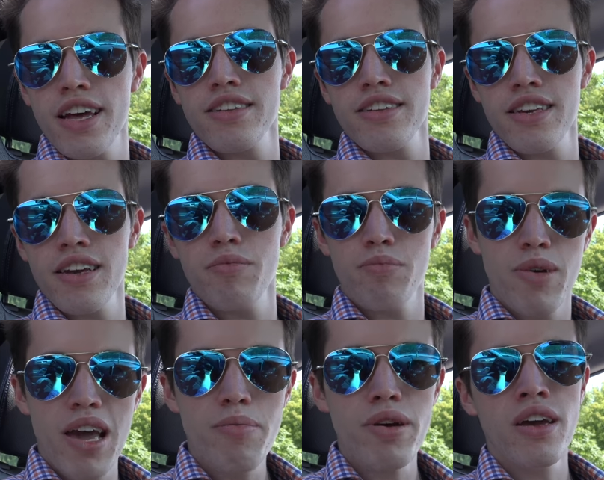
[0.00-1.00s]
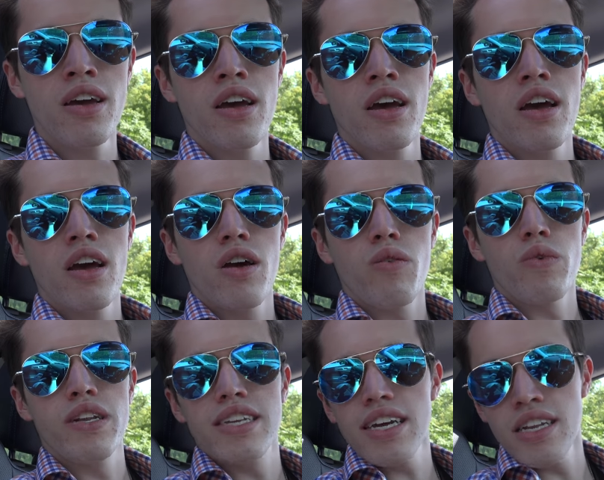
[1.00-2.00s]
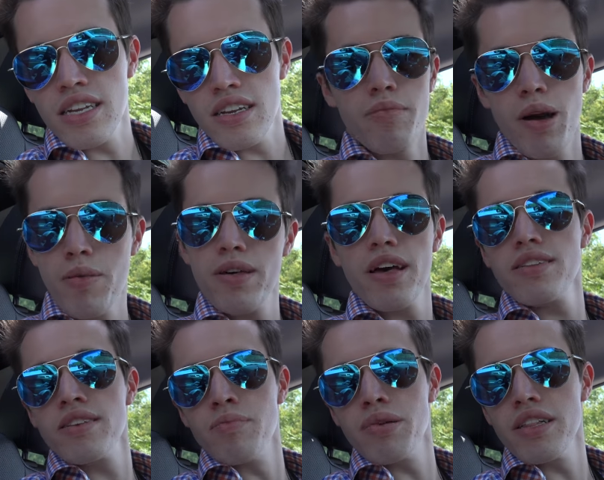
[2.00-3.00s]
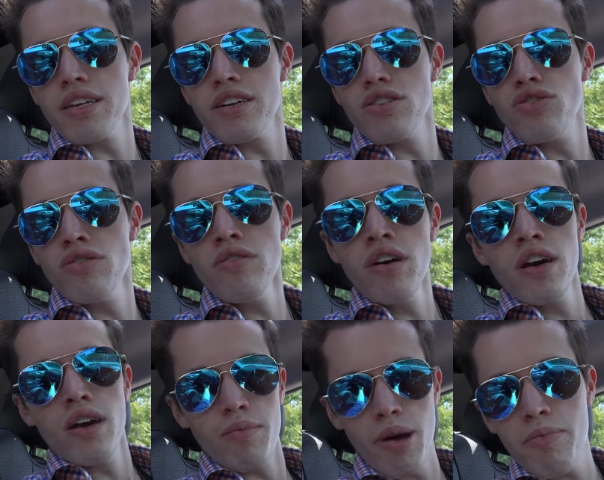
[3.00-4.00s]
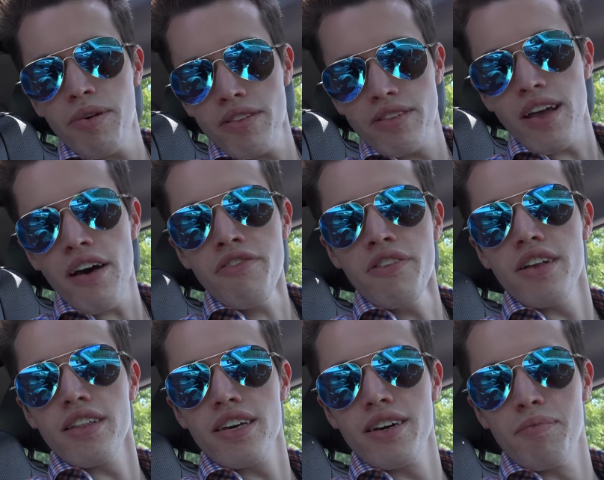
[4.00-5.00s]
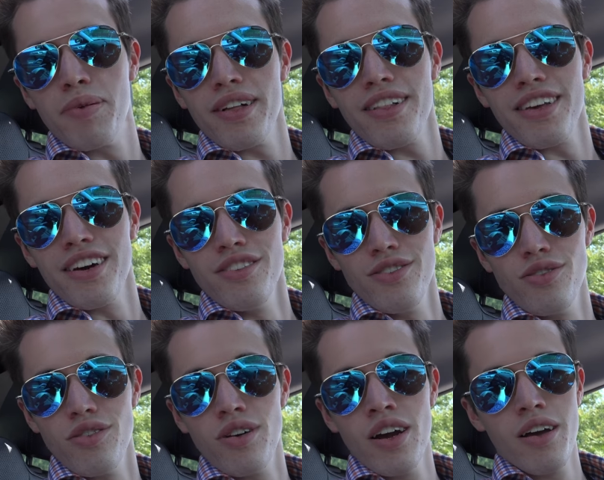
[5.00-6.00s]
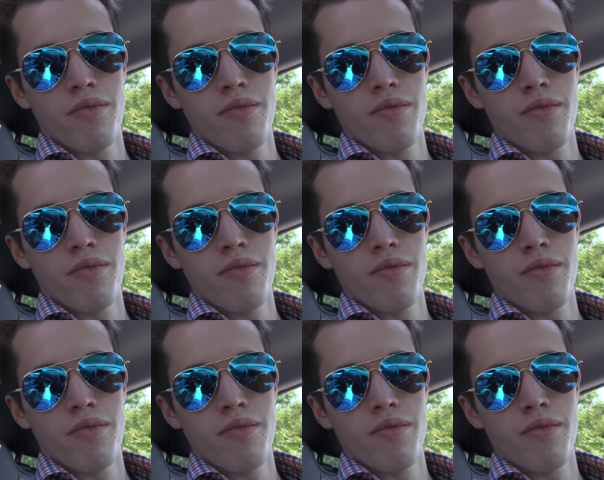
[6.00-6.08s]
that as a kid. Maybe we didn't. Maybe that's completely untrue. Maybe it's definitely completely untrue.